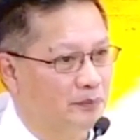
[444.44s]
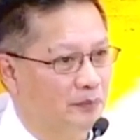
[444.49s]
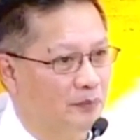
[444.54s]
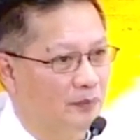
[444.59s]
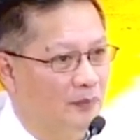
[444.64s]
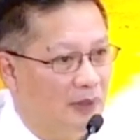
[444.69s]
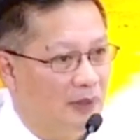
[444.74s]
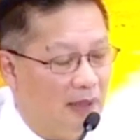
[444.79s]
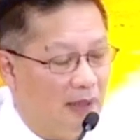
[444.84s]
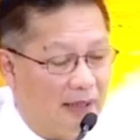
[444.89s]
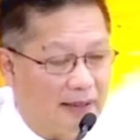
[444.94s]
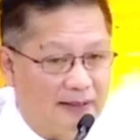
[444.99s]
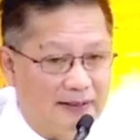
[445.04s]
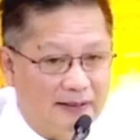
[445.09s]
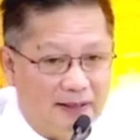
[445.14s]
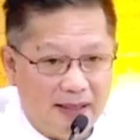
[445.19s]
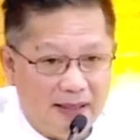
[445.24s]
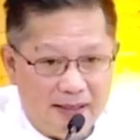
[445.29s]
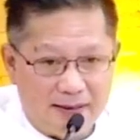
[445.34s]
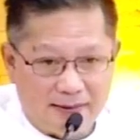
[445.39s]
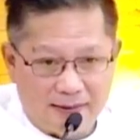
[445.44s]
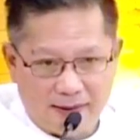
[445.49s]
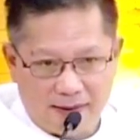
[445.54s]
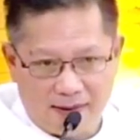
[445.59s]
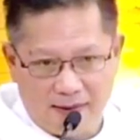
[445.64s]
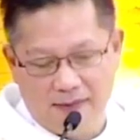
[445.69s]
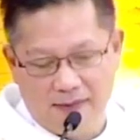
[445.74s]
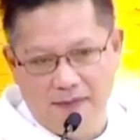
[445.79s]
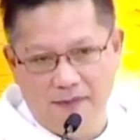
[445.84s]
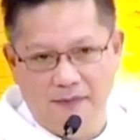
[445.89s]
A retreat
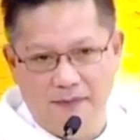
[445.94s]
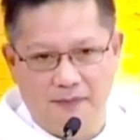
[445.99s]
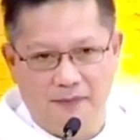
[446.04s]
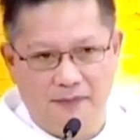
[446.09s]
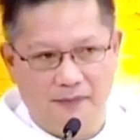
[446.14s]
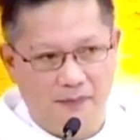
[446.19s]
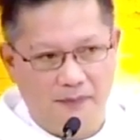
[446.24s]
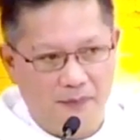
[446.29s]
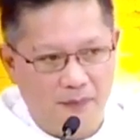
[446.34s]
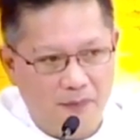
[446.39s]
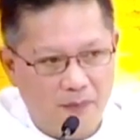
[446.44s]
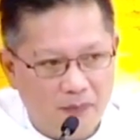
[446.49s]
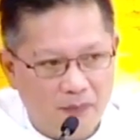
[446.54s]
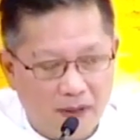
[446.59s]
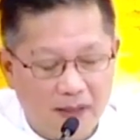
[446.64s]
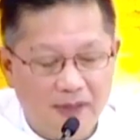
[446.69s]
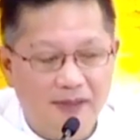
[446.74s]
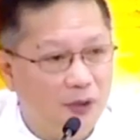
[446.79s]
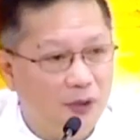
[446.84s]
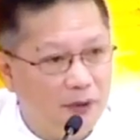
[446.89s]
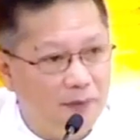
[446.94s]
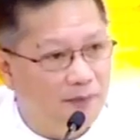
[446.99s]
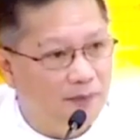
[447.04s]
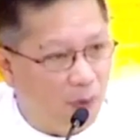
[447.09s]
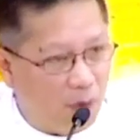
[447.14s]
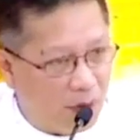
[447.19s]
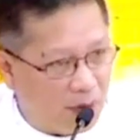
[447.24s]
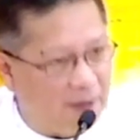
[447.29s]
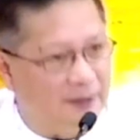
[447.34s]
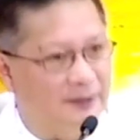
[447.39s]
is so
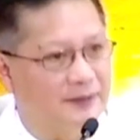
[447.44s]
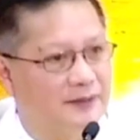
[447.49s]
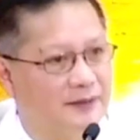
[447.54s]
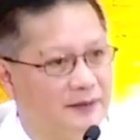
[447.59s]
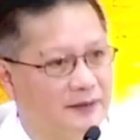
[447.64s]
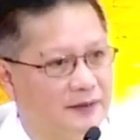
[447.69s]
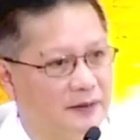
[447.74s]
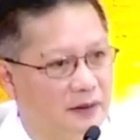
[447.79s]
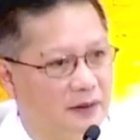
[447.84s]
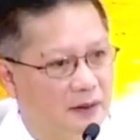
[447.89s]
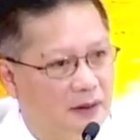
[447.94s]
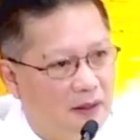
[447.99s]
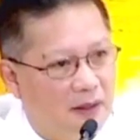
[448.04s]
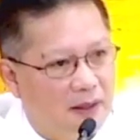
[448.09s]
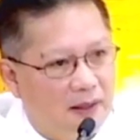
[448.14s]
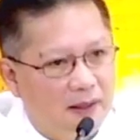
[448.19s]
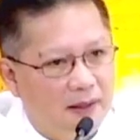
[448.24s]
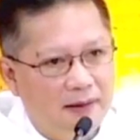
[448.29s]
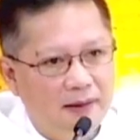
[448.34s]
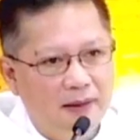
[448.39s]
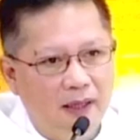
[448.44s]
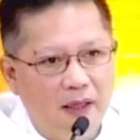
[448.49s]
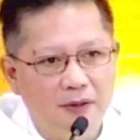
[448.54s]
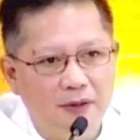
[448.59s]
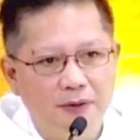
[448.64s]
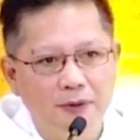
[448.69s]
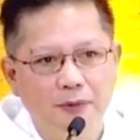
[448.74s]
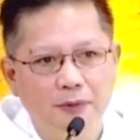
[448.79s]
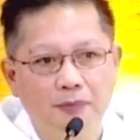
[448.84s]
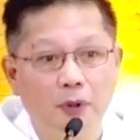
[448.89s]
important. Now to
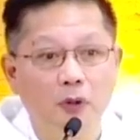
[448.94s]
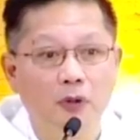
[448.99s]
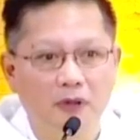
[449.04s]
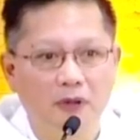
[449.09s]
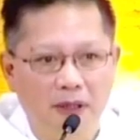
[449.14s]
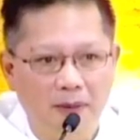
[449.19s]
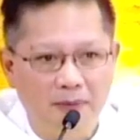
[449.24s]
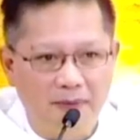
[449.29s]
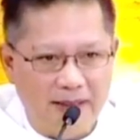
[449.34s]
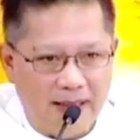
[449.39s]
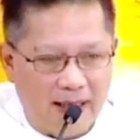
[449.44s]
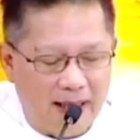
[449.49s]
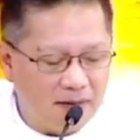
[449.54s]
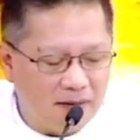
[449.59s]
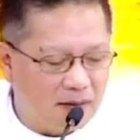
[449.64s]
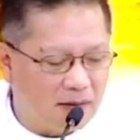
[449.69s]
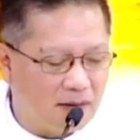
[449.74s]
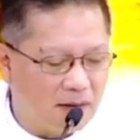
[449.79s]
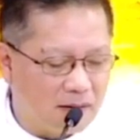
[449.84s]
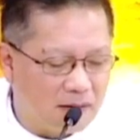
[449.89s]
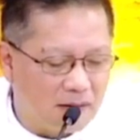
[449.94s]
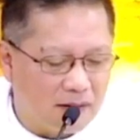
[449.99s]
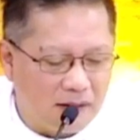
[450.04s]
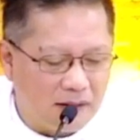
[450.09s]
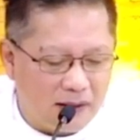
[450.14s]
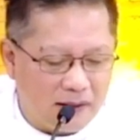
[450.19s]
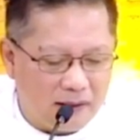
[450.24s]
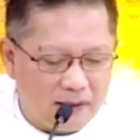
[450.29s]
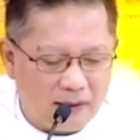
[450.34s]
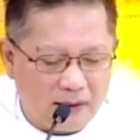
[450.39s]
program that,
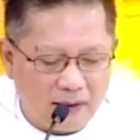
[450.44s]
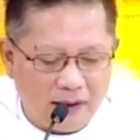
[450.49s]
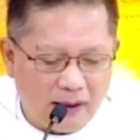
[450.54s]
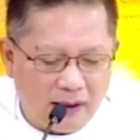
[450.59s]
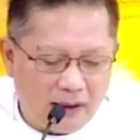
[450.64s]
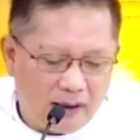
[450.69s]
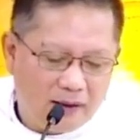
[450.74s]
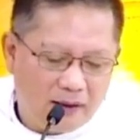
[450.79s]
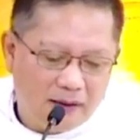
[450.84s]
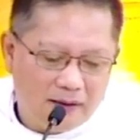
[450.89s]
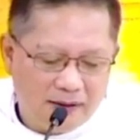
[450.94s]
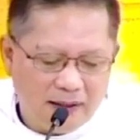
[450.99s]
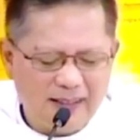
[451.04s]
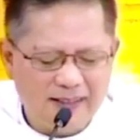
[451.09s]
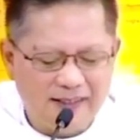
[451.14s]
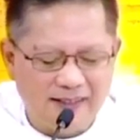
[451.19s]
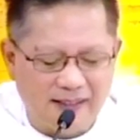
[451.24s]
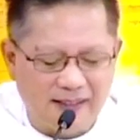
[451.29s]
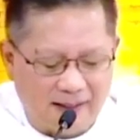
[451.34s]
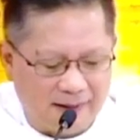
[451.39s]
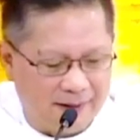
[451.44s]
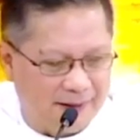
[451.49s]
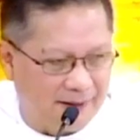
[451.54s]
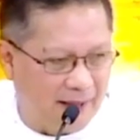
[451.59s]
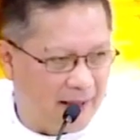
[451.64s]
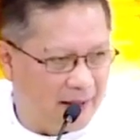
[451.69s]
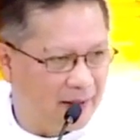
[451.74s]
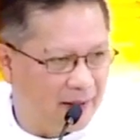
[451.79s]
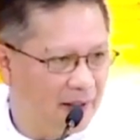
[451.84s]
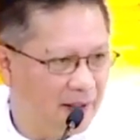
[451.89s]
that's
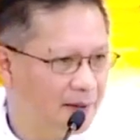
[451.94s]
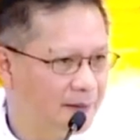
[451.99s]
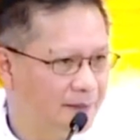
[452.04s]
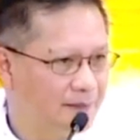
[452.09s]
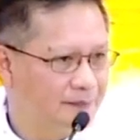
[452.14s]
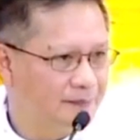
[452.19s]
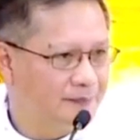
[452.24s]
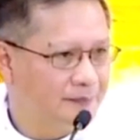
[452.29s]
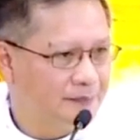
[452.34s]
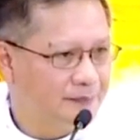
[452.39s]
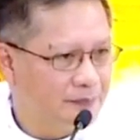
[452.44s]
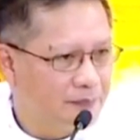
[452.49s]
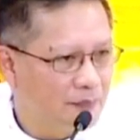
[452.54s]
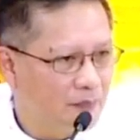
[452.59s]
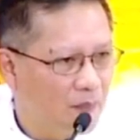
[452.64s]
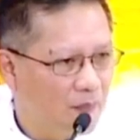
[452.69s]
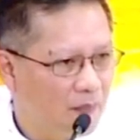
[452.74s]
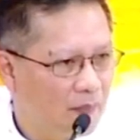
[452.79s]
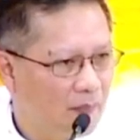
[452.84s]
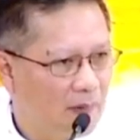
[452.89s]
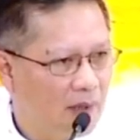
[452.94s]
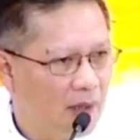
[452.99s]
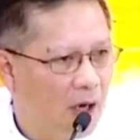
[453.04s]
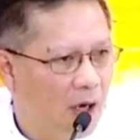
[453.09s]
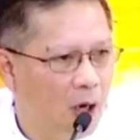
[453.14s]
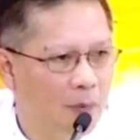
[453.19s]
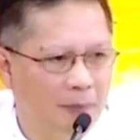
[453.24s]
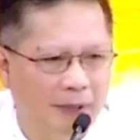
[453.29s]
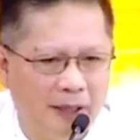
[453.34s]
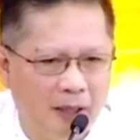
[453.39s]
secondary. How
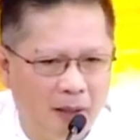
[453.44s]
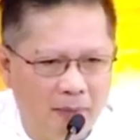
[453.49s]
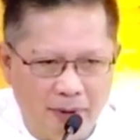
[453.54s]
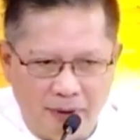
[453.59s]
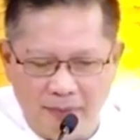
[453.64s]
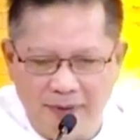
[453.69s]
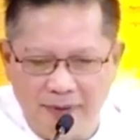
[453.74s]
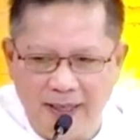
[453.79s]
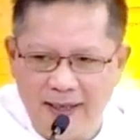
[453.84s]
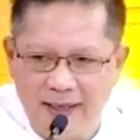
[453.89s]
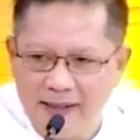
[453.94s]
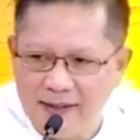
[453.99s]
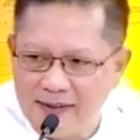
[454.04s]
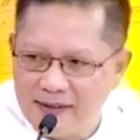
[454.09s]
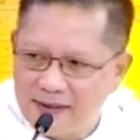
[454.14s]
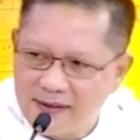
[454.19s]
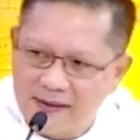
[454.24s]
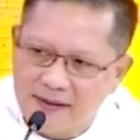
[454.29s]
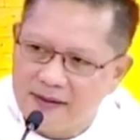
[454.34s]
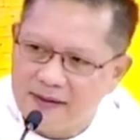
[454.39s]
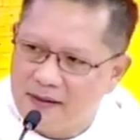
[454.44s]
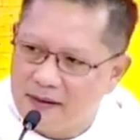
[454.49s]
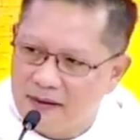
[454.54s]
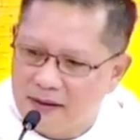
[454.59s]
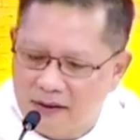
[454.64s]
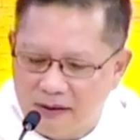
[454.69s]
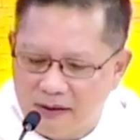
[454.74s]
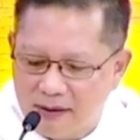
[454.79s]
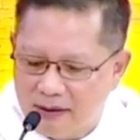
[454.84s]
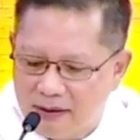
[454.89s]
many number of days?
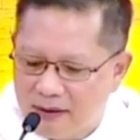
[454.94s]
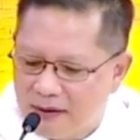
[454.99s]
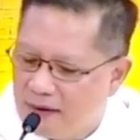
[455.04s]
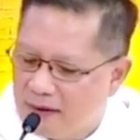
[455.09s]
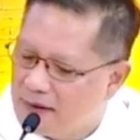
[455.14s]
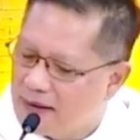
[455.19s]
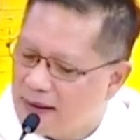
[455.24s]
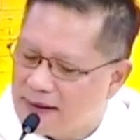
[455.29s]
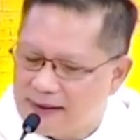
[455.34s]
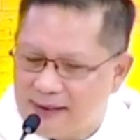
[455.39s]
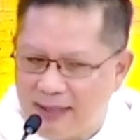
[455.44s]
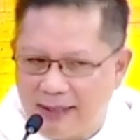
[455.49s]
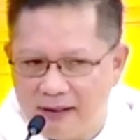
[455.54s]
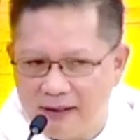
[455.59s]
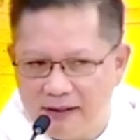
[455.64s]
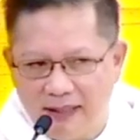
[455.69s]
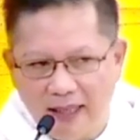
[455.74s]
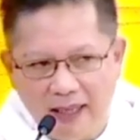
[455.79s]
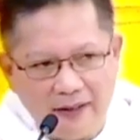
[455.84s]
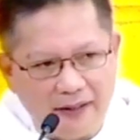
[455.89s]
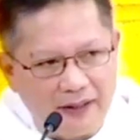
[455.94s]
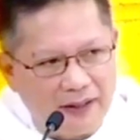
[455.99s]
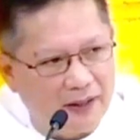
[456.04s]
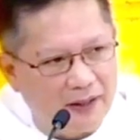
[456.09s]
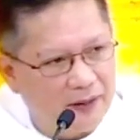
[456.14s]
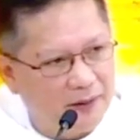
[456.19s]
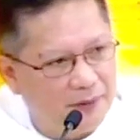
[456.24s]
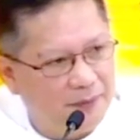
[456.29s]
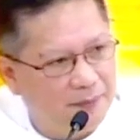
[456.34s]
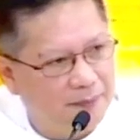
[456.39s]
That's secondary.
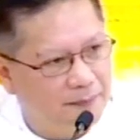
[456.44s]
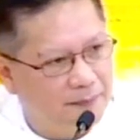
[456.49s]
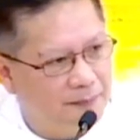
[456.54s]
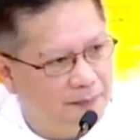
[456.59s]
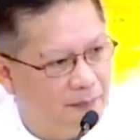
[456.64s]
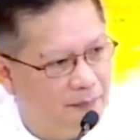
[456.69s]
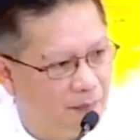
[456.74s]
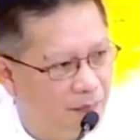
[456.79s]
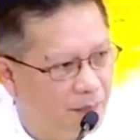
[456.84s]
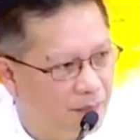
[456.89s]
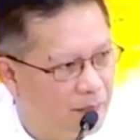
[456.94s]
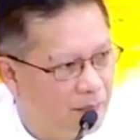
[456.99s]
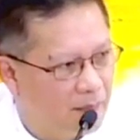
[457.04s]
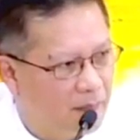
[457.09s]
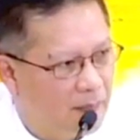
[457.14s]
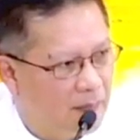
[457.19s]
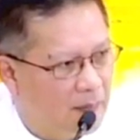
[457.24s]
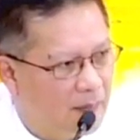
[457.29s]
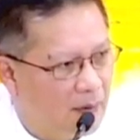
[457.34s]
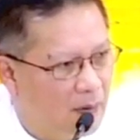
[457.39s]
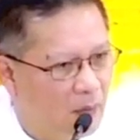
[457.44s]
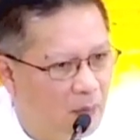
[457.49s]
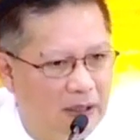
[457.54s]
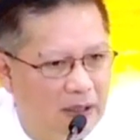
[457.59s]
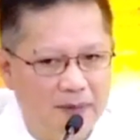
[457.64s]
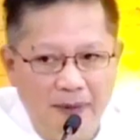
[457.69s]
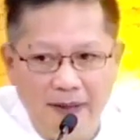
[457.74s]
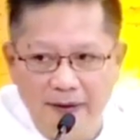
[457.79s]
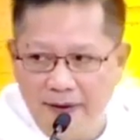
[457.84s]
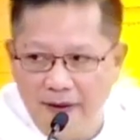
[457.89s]
Will it
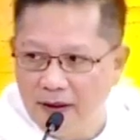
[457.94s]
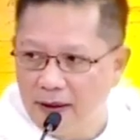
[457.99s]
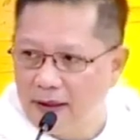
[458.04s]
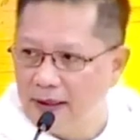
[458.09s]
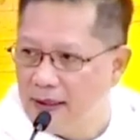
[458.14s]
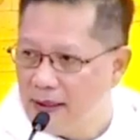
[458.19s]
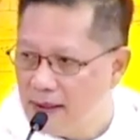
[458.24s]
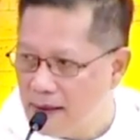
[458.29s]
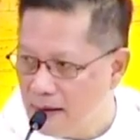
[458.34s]
be 30?